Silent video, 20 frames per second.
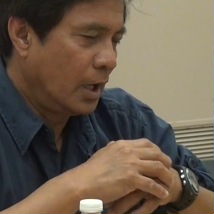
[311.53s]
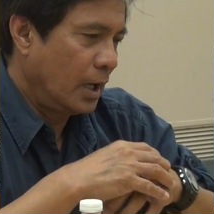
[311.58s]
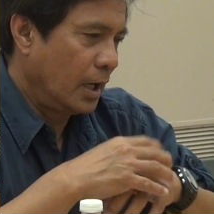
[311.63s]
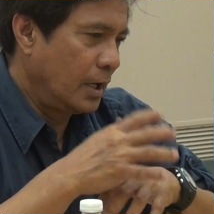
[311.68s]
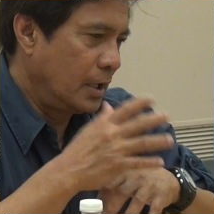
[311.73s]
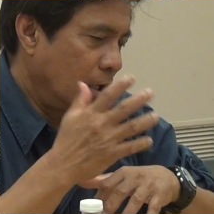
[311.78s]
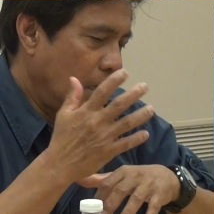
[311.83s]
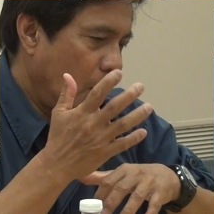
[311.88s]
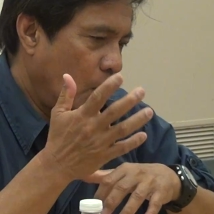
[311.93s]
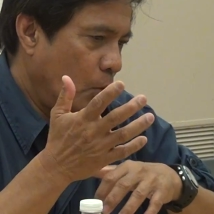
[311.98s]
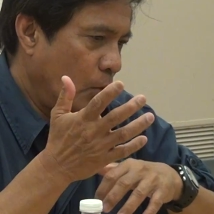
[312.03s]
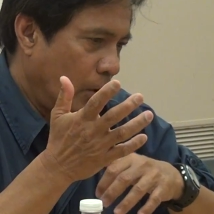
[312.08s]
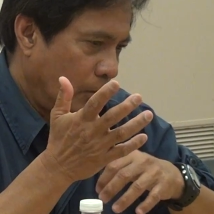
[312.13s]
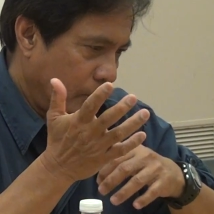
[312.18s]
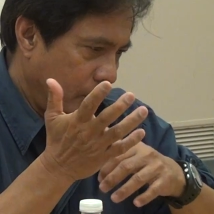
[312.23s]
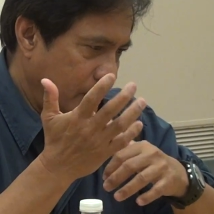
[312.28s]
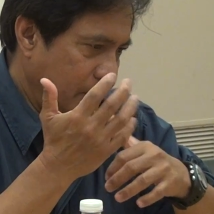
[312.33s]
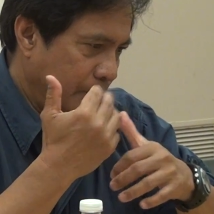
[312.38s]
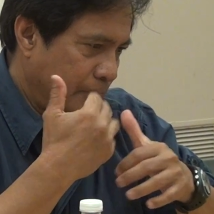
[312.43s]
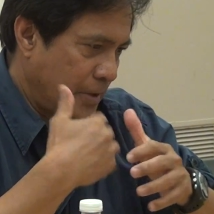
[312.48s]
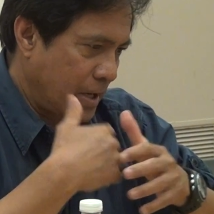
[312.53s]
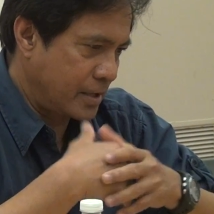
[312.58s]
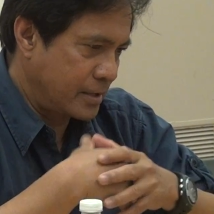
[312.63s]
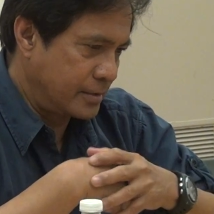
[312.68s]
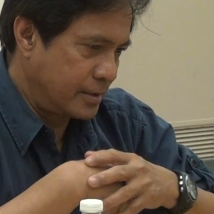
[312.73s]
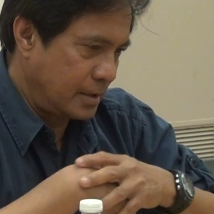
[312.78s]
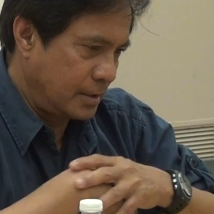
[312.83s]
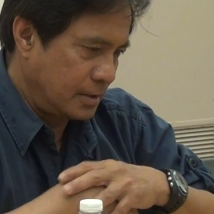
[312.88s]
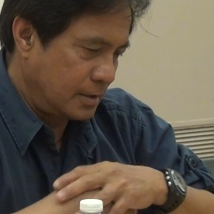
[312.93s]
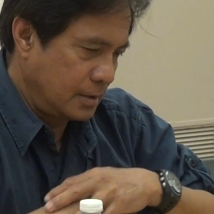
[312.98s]
And now, of course, the
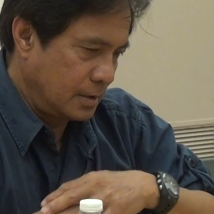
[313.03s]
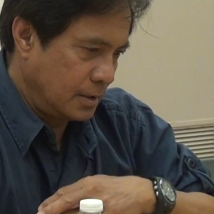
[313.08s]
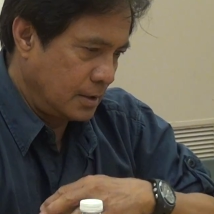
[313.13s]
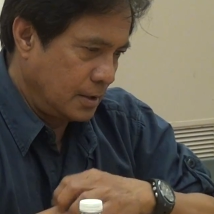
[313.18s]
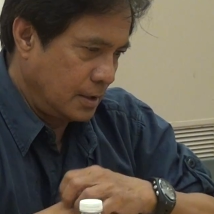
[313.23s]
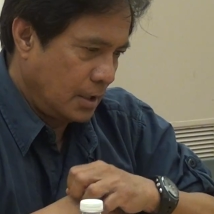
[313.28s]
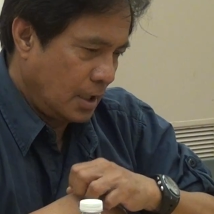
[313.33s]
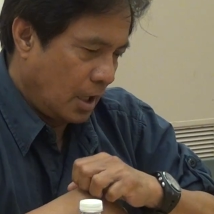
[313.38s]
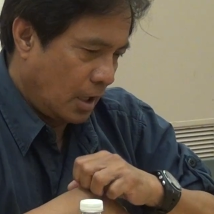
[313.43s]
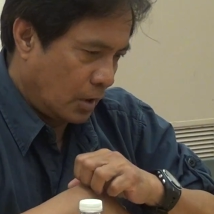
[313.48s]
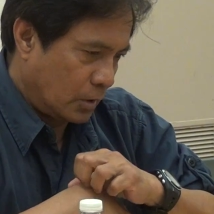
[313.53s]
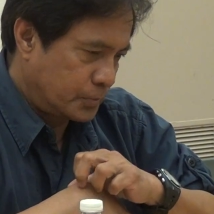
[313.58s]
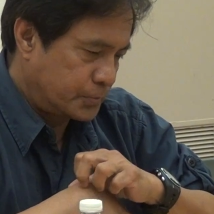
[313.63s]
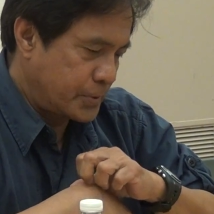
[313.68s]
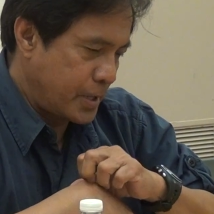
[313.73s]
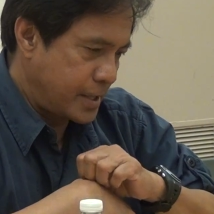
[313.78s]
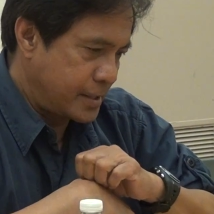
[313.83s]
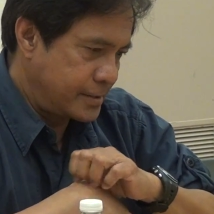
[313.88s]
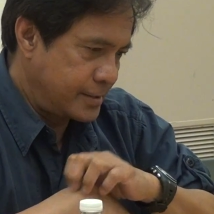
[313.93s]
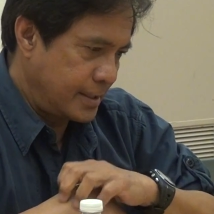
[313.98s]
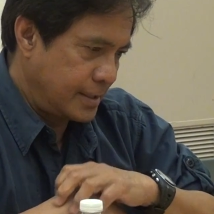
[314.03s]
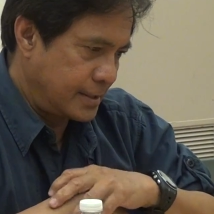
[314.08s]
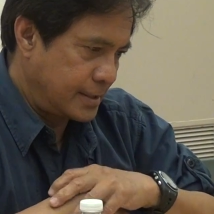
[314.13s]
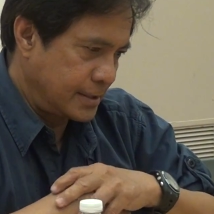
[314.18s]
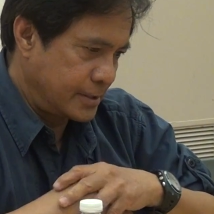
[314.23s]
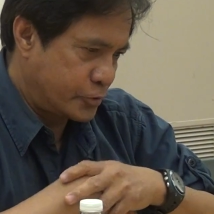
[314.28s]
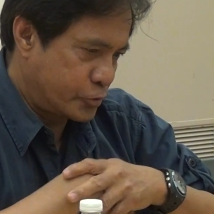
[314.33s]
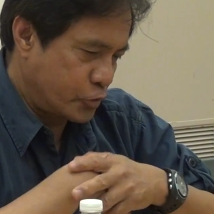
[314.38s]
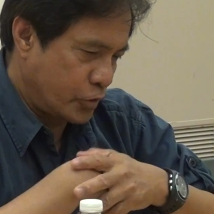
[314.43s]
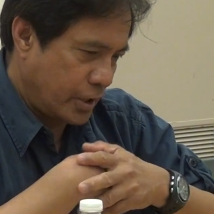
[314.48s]
president, uh, our president,
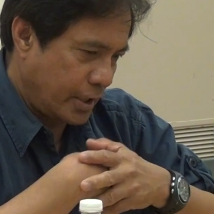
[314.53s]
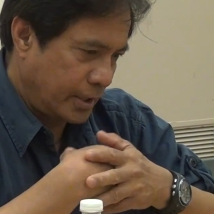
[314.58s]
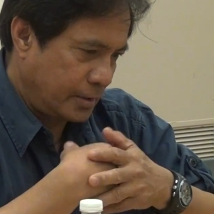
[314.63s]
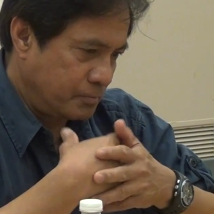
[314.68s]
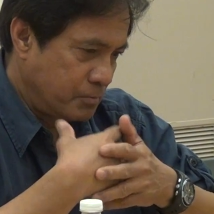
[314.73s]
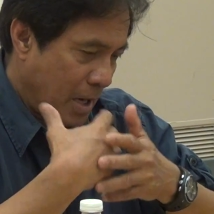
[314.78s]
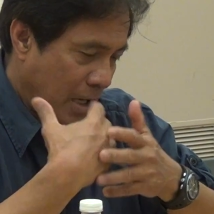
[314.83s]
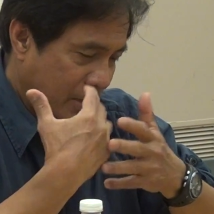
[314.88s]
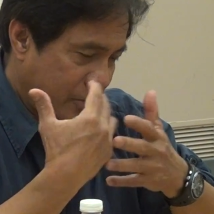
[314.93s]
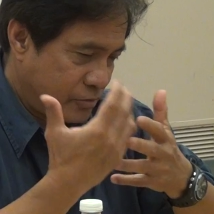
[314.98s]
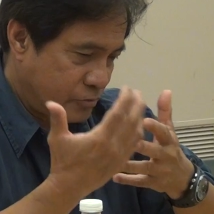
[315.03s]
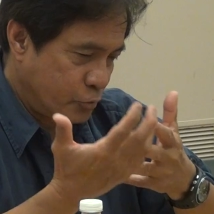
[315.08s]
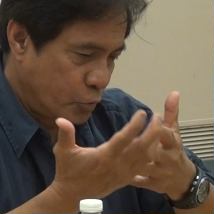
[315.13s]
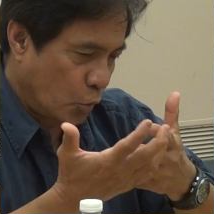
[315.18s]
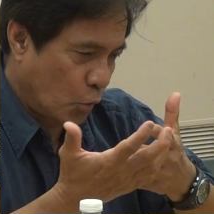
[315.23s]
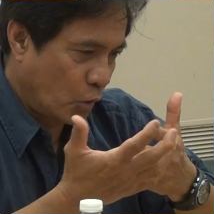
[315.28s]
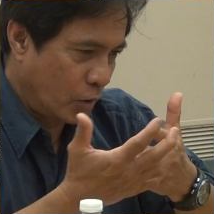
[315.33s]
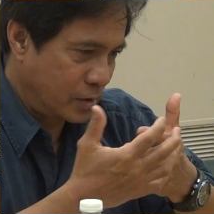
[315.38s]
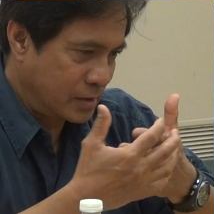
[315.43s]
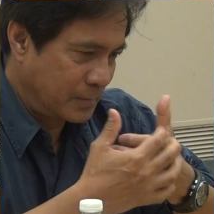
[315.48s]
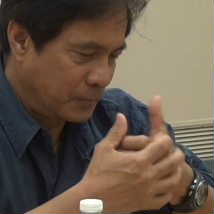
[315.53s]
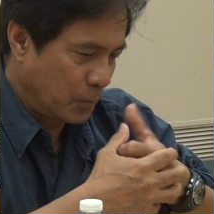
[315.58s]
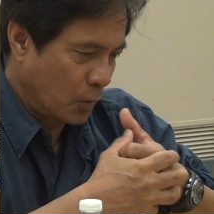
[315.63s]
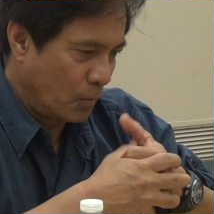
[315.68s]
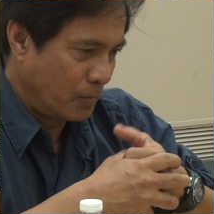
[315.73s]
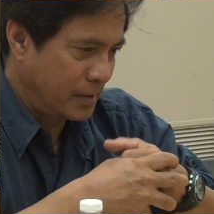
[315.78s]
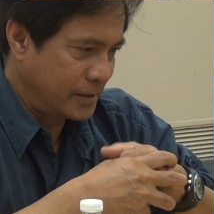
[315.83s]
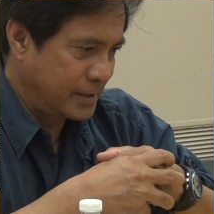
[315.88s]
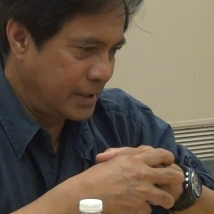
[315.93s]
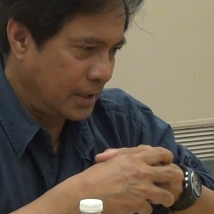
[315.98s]
has tried backdoor
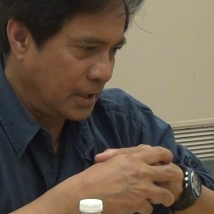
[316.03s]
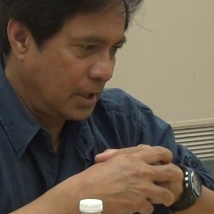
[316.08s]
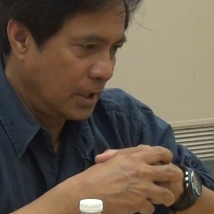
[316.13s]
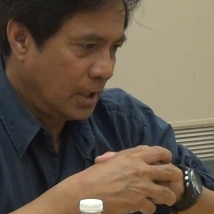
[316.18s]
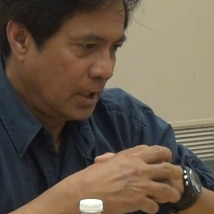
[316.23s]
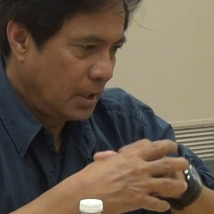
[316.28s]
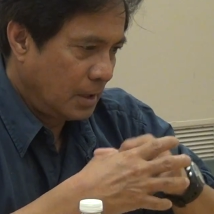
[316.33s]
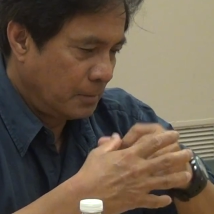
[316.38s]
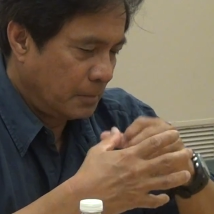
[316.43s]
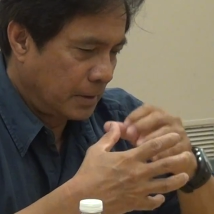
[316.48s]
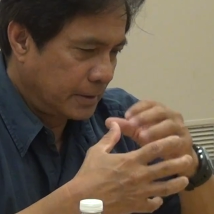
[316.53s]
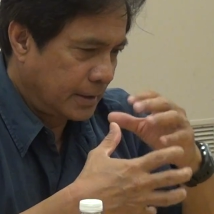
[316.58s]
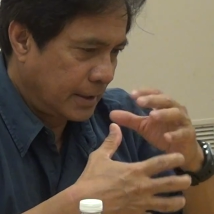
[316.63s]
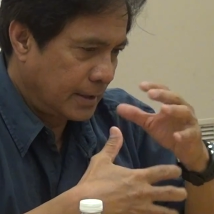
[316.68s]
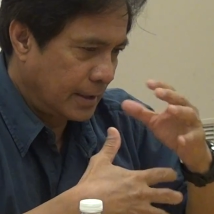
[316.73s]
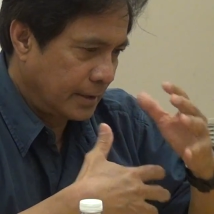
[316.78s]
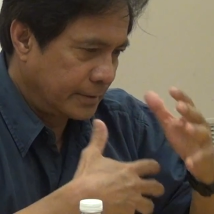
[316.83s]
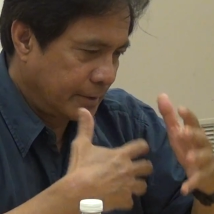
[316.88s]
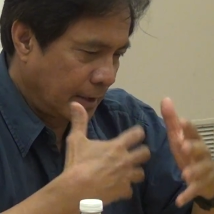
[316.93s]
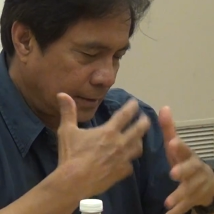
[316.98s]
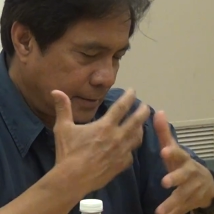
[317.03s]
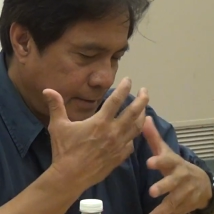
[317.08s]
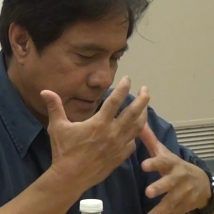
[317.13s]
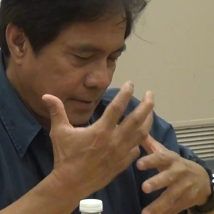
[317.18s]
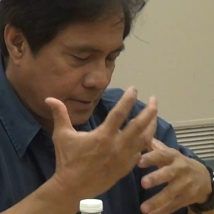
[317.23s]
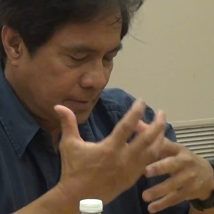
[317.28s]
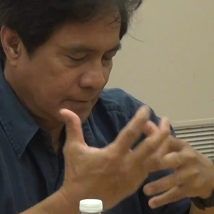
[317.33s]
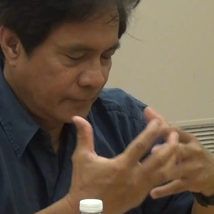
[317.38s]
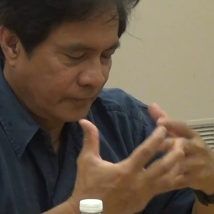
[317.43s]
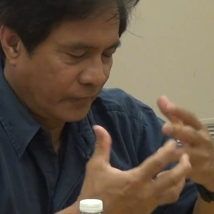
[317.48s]
diplomacy, but then
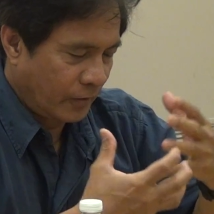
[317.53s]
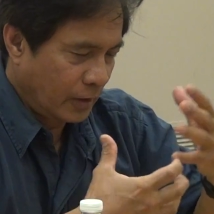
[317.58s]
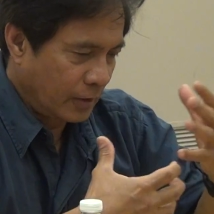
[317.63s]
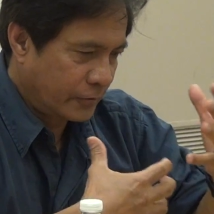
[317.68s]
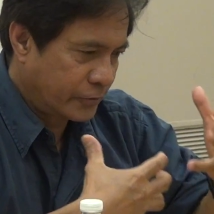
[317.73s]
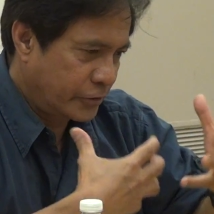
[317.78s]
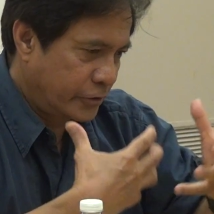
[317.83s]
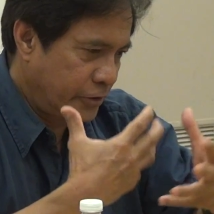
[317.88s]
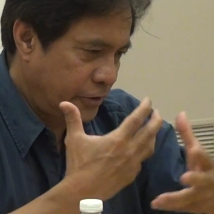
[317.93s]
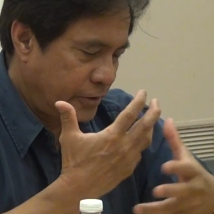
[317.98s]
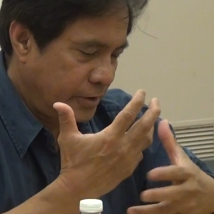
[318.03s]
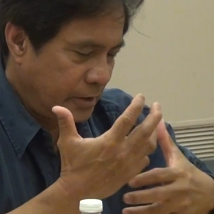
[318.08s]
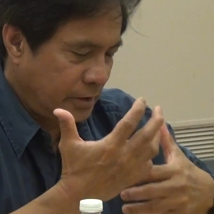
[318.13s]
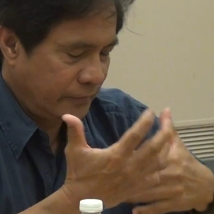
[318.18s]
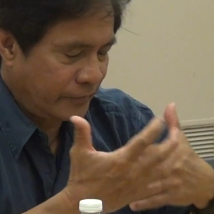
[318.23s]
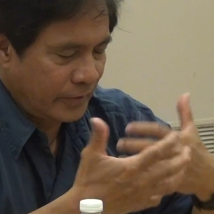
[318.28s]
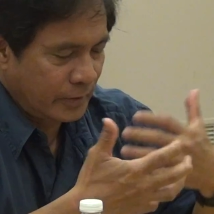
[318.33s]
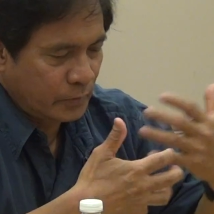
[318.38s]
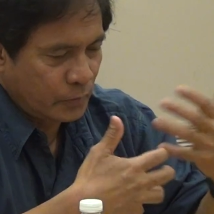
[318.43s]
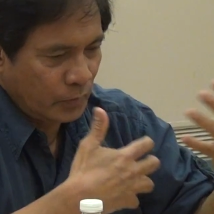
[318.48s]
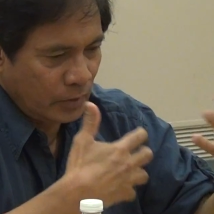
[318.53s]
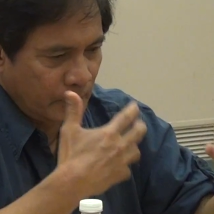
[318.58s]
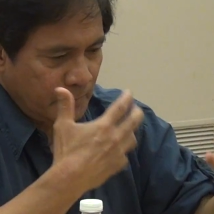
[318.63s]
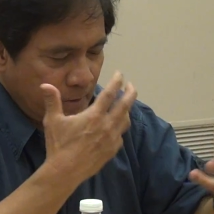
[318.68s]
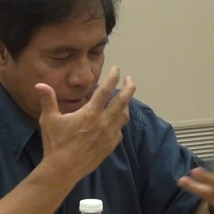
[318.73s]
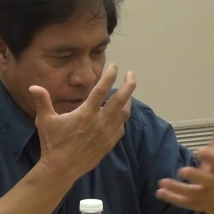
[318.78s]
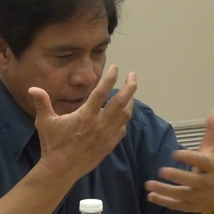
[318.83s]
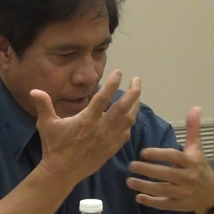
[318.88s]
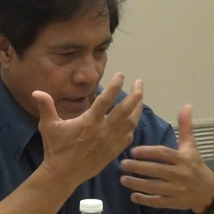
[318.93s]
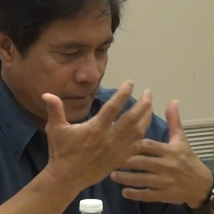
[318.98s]
that faltered and eventually
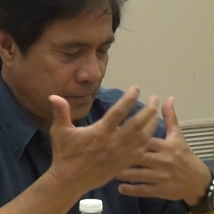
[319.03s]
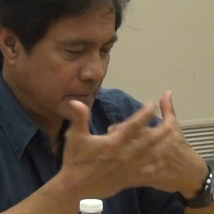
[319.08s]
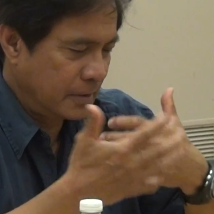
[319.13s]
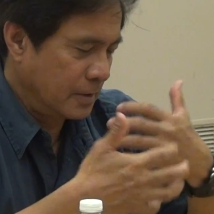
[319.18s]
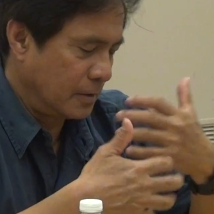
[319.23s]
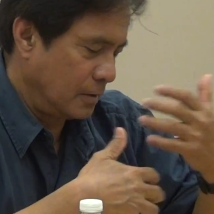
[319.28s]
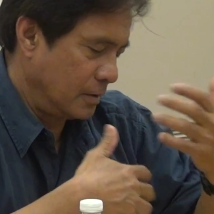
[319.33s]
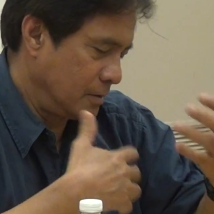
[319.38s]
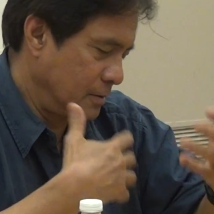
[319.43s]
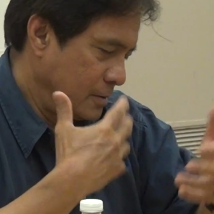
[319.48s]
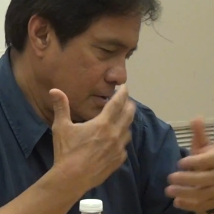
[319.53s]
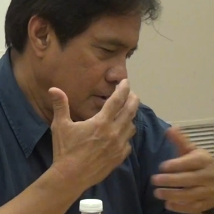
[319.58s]
became, you know,